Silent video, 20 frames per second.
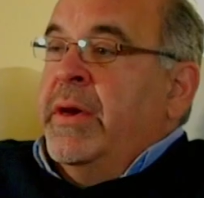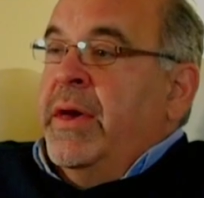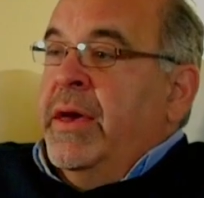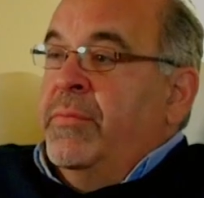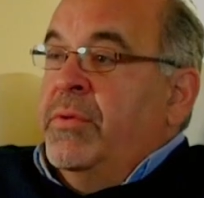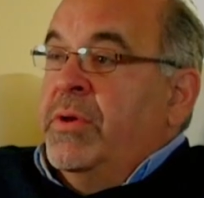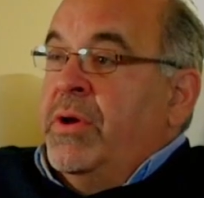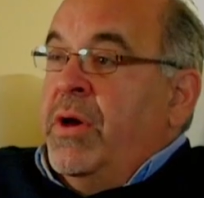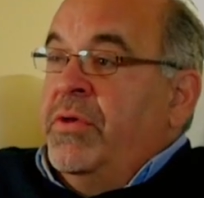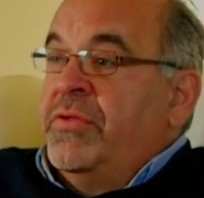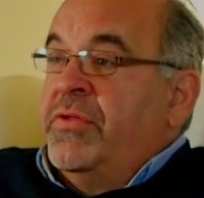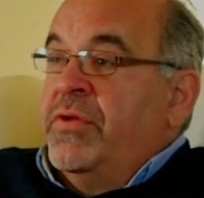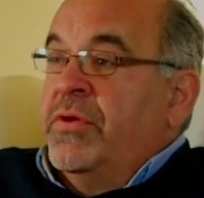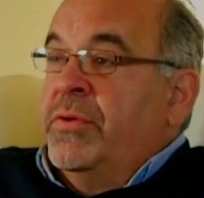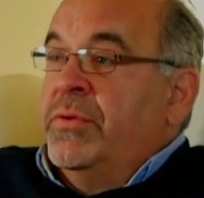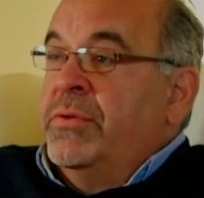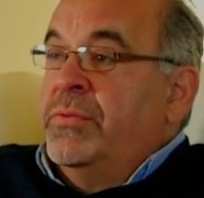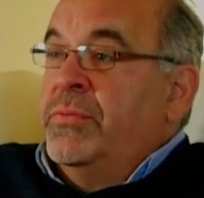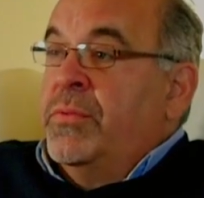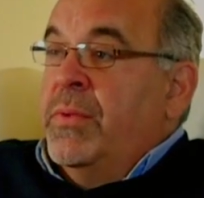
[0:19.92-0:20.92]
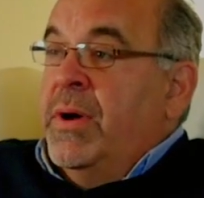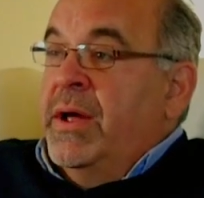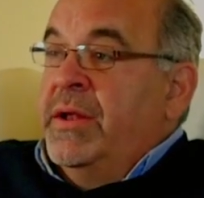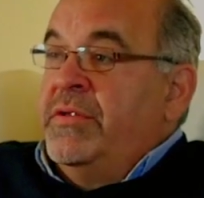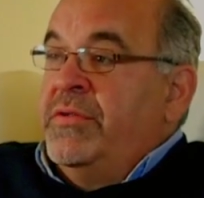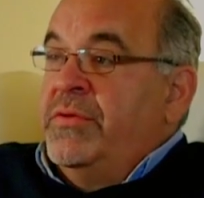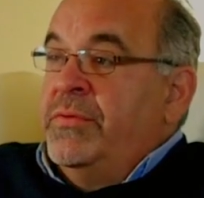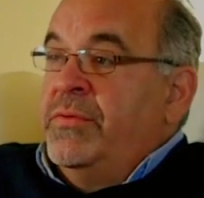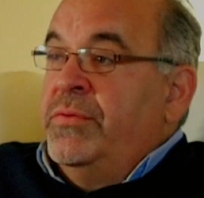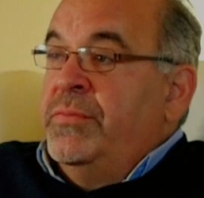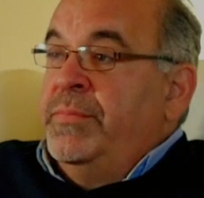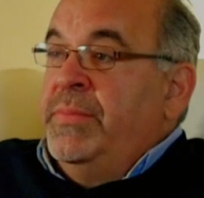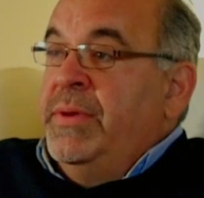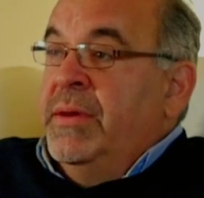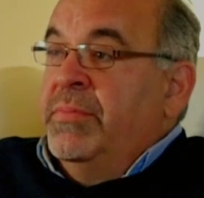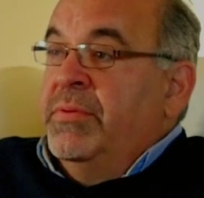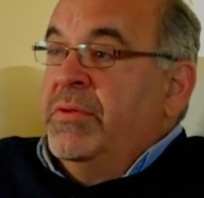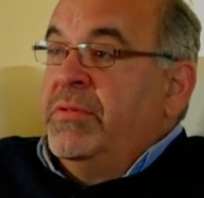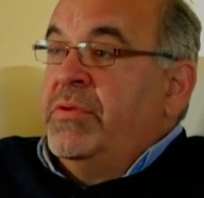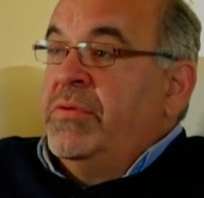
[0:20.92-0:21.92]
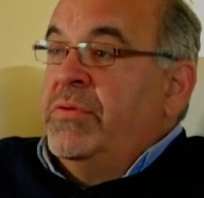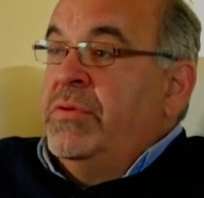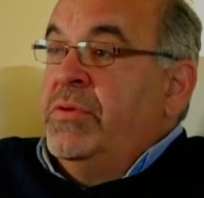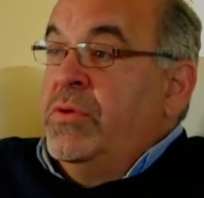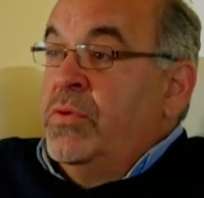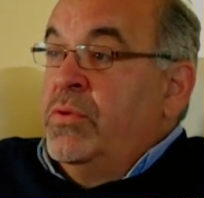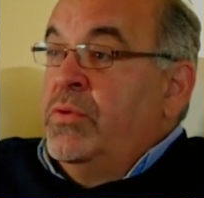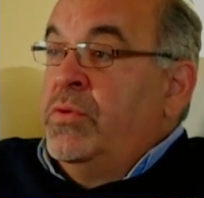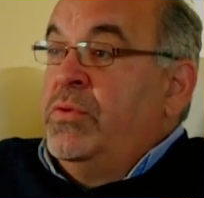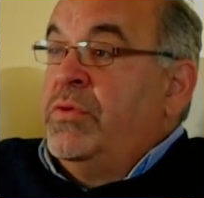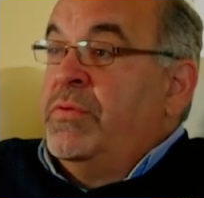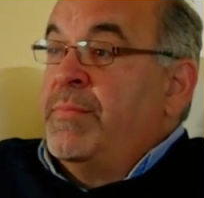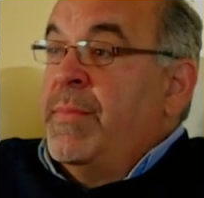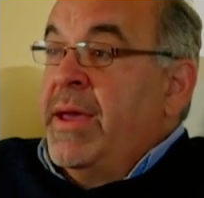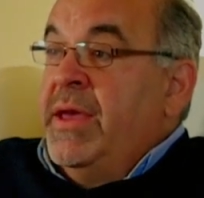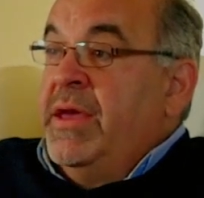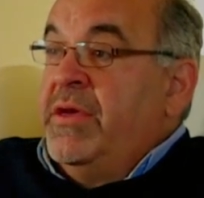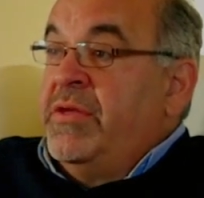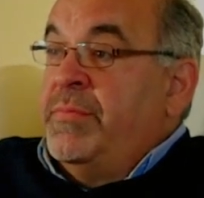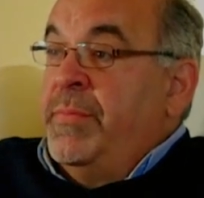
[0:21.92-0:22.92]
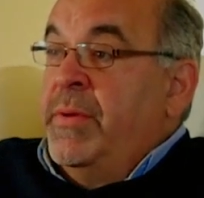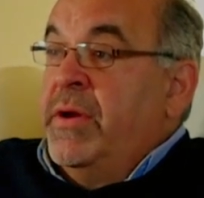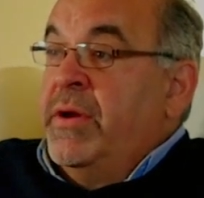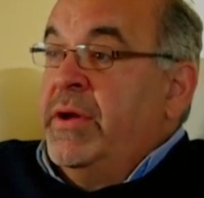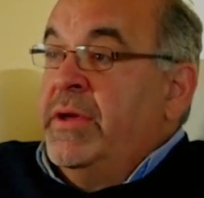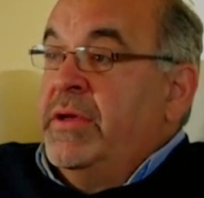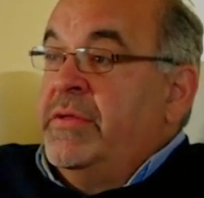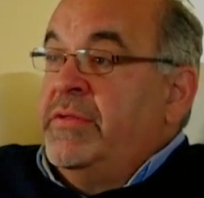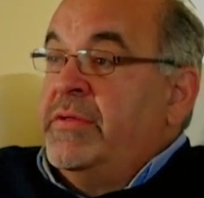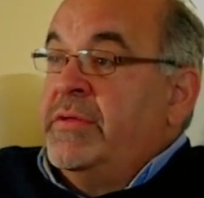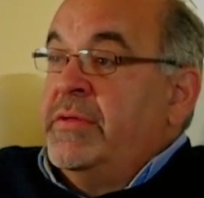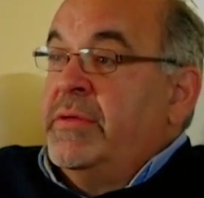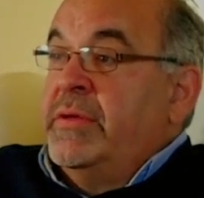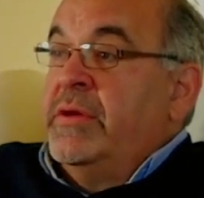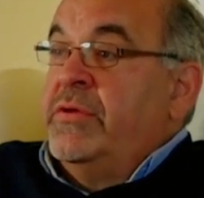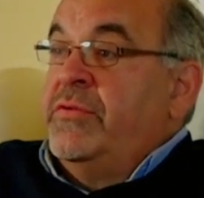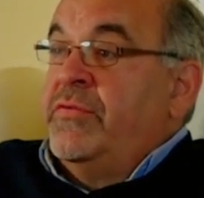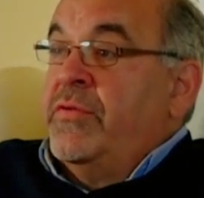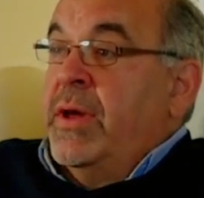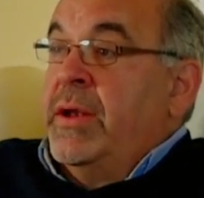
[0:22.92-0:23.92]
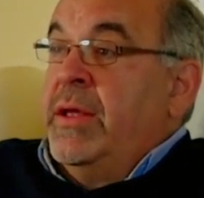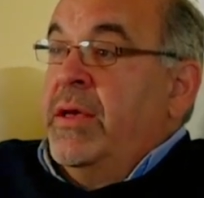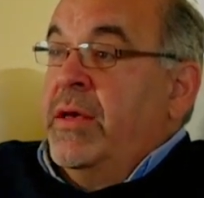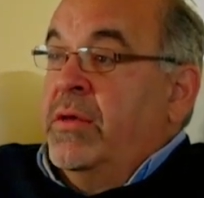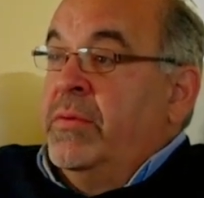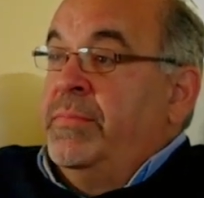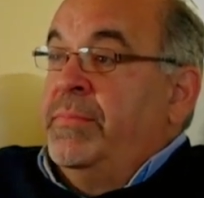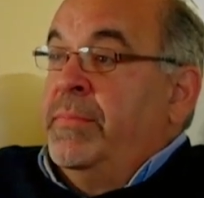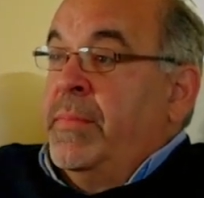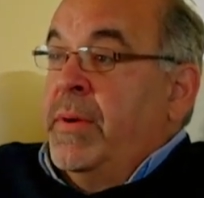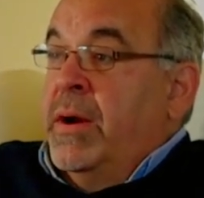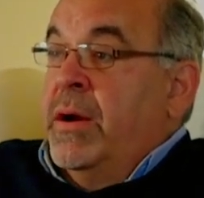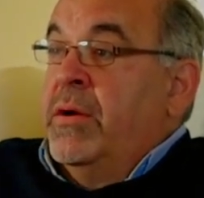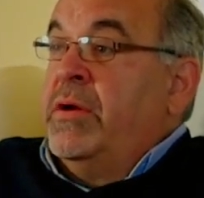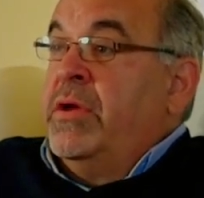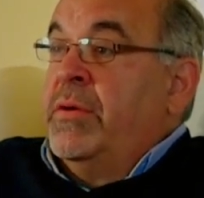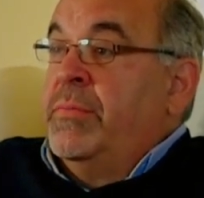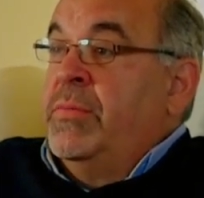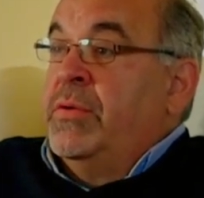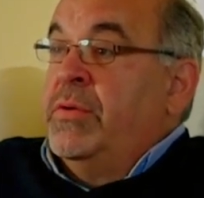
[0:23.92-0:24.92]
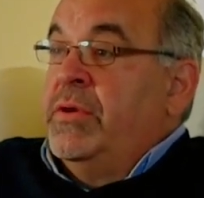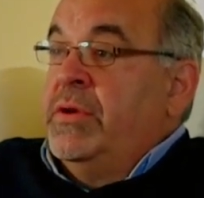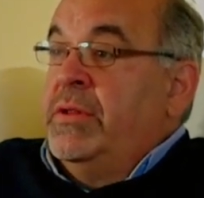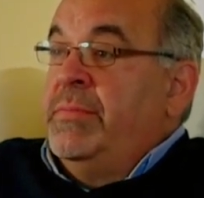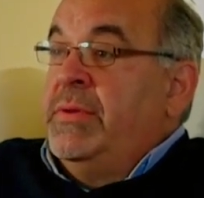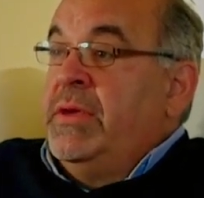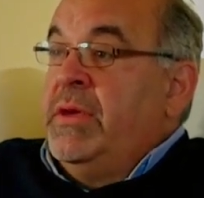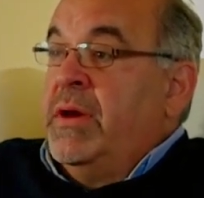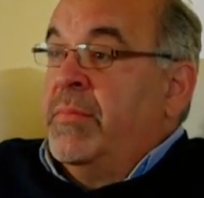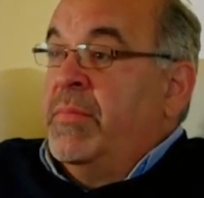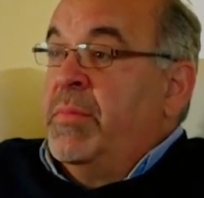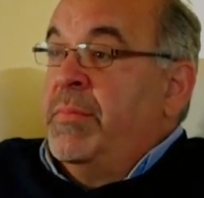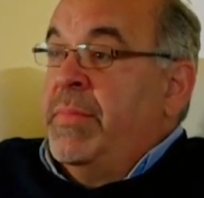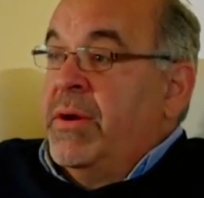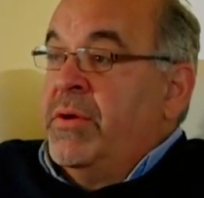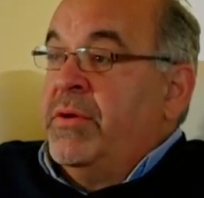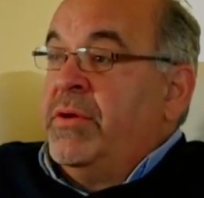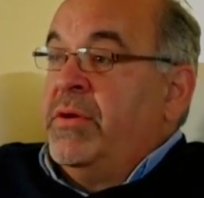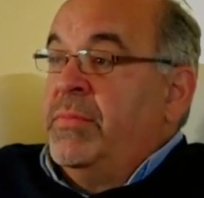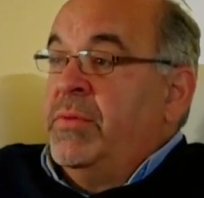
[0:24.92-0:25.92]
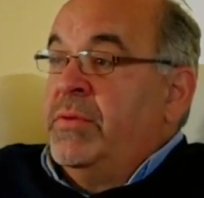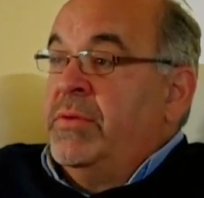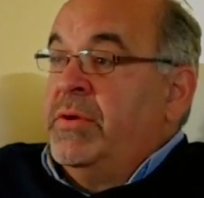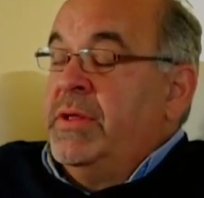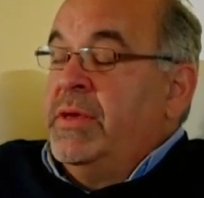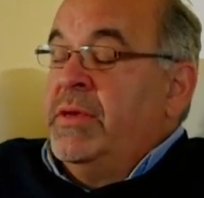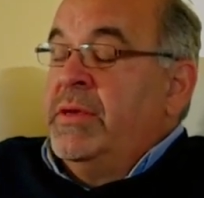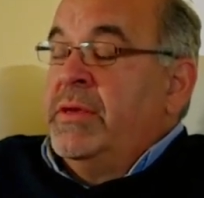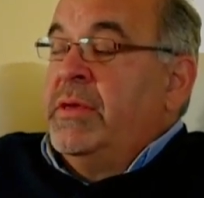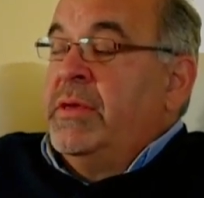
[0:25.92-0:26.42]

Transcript: I would also want to be able to use my experience and try to help our community become a better community.